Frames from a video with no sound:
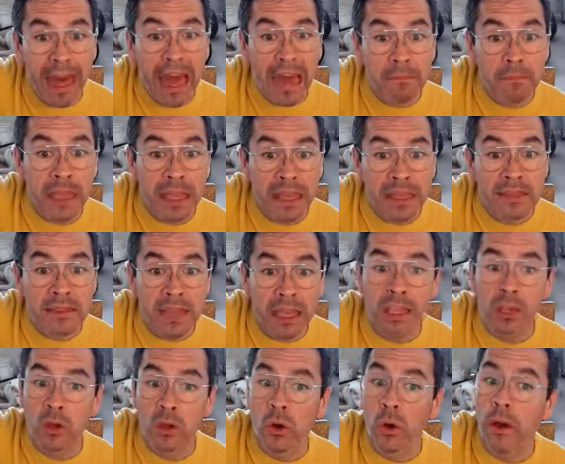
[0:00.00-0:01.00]
That
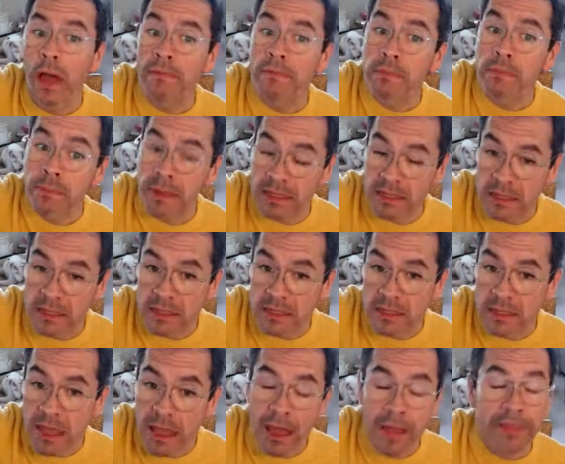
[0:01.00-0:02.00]
means that you don't have a
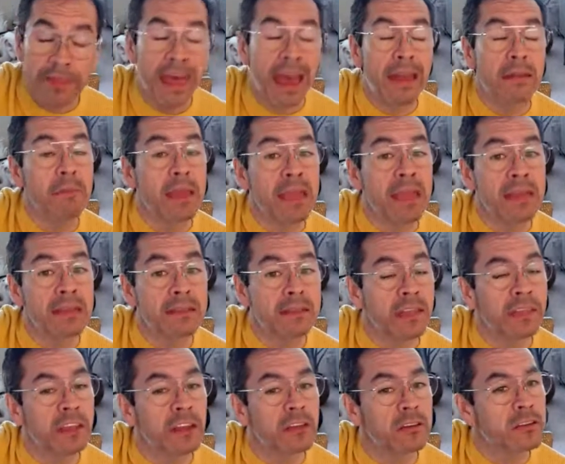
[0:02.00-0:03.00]
business. That
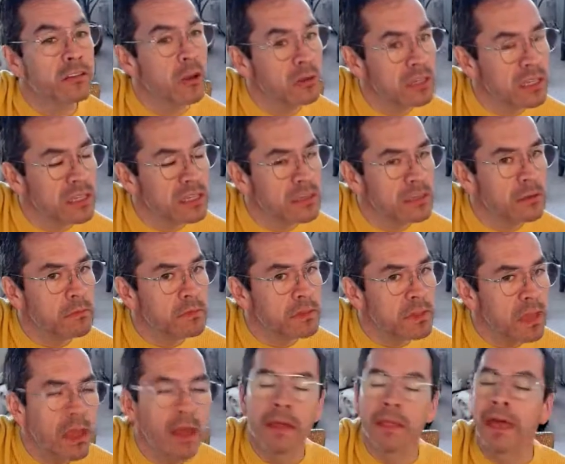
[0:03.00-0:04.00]
means that there's no
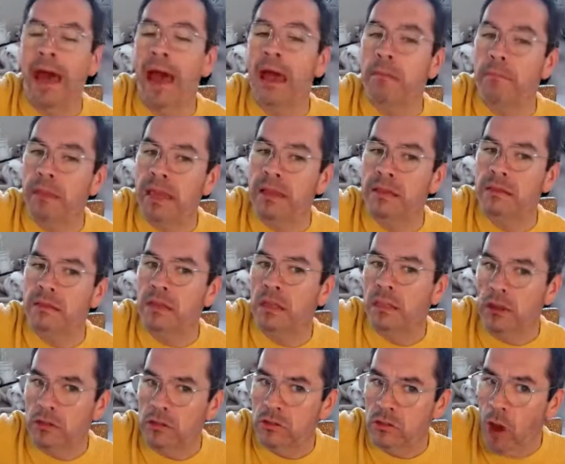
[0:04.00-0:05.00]
systems. That
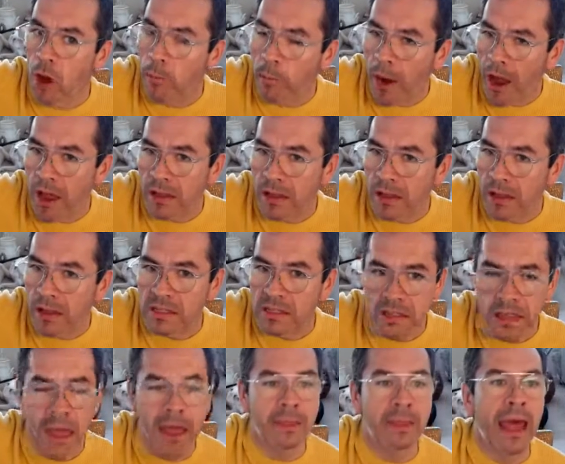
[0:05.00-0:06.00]
means that there's no
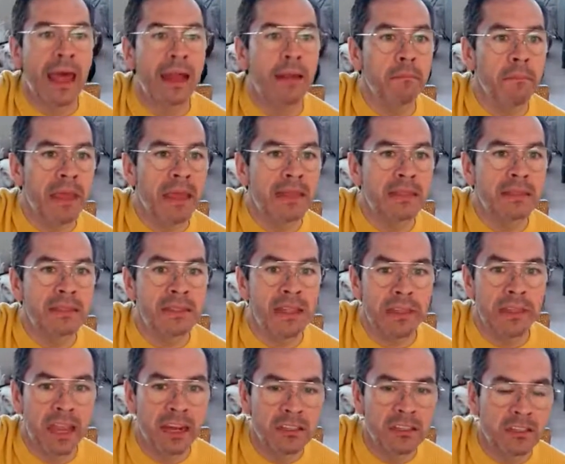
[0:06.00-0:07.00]
process. That
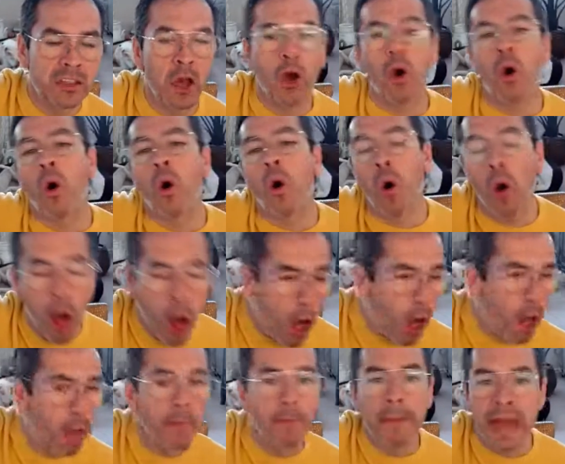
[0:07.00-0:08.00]
means that there's a
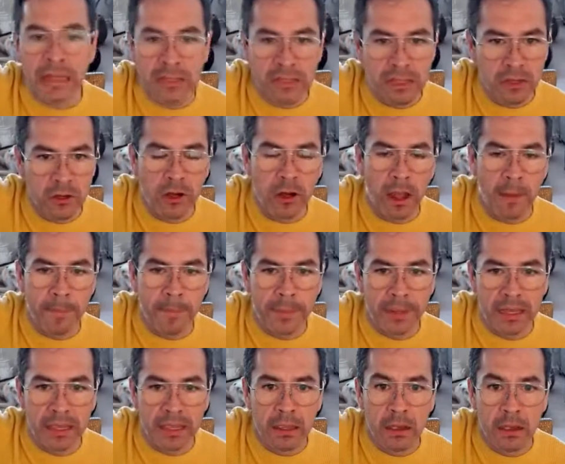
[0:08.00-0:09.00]
whole mess in your
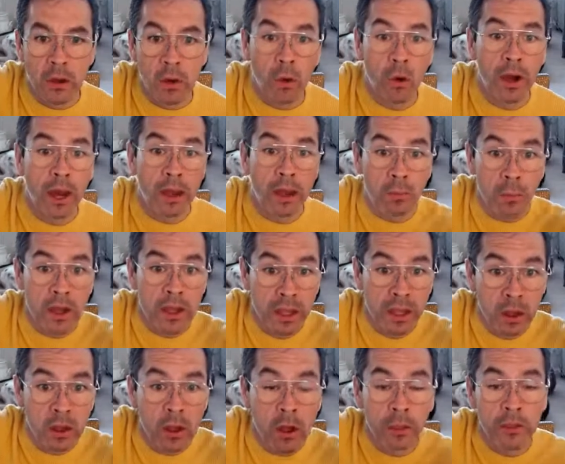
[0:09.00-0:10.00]
company or in
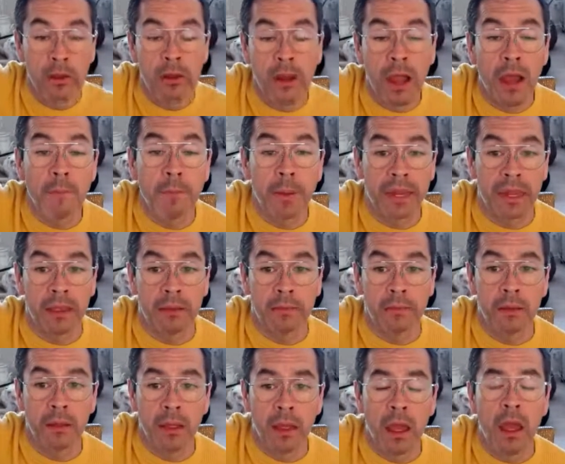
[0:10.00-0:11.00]
what you call your
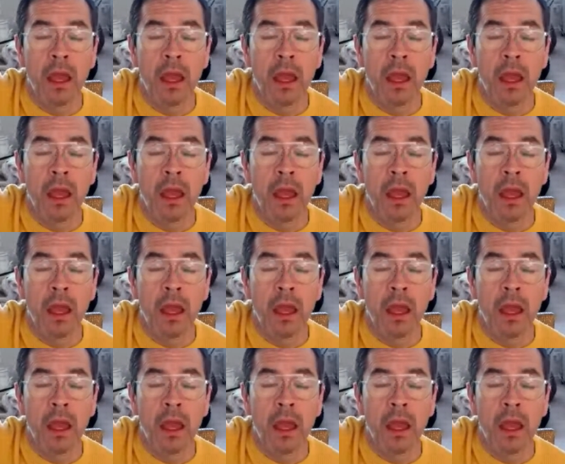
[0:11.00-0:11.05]
company.